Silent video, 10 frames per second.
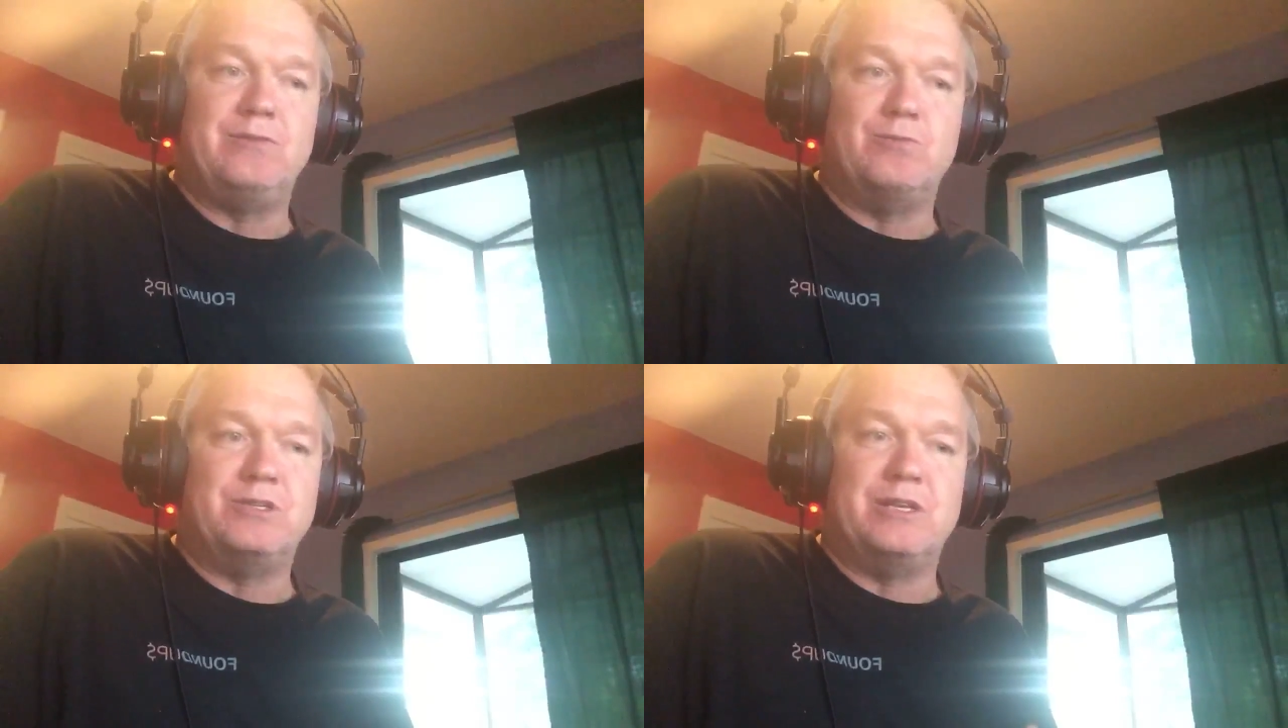
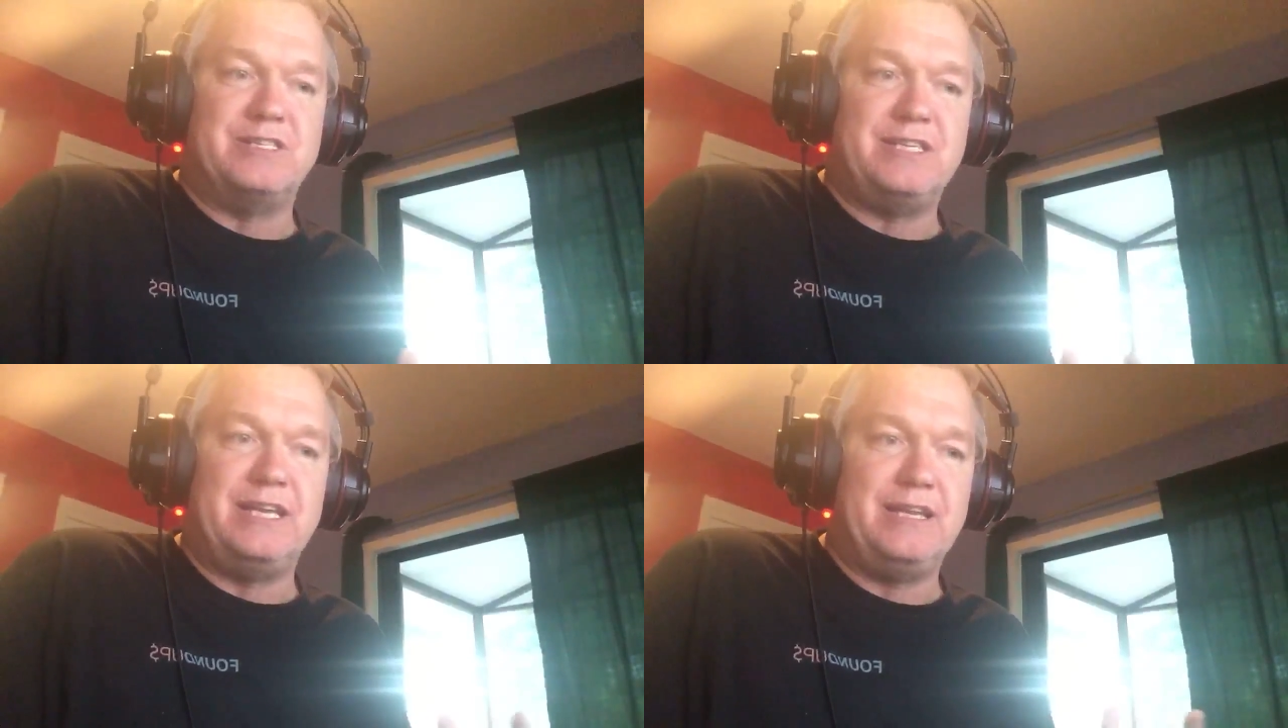who was
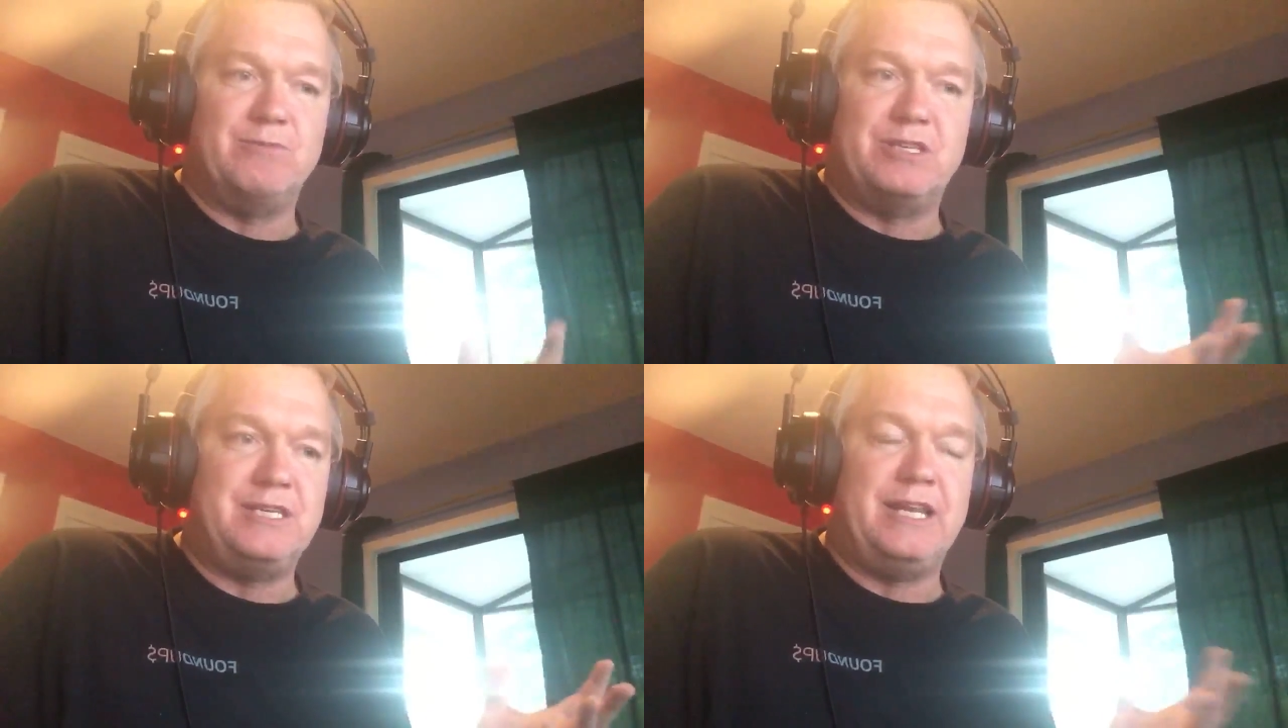he
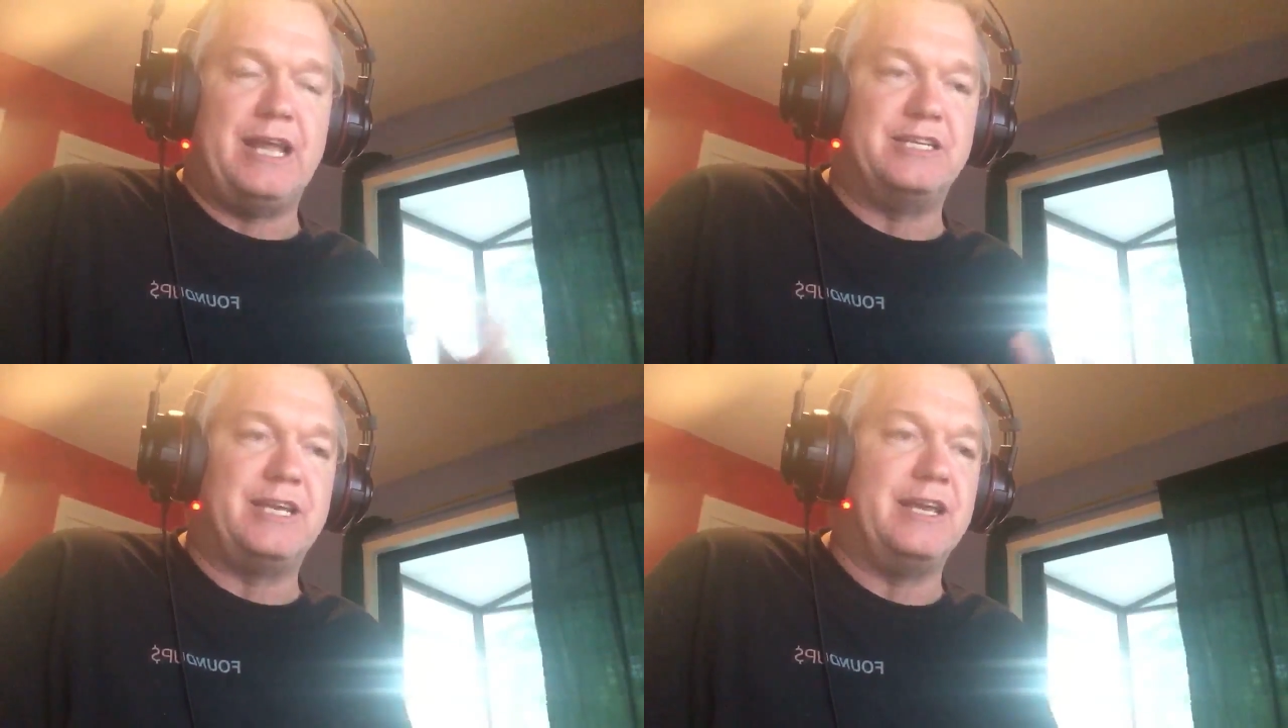was a
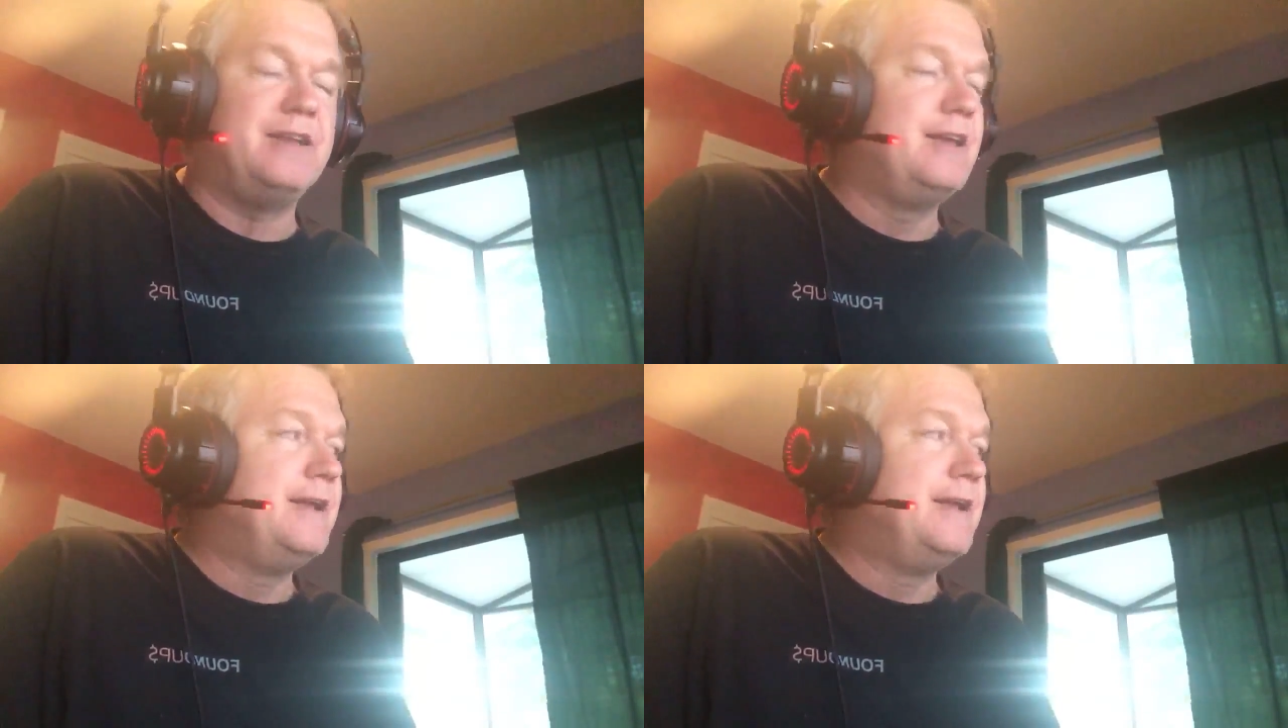teenage kid.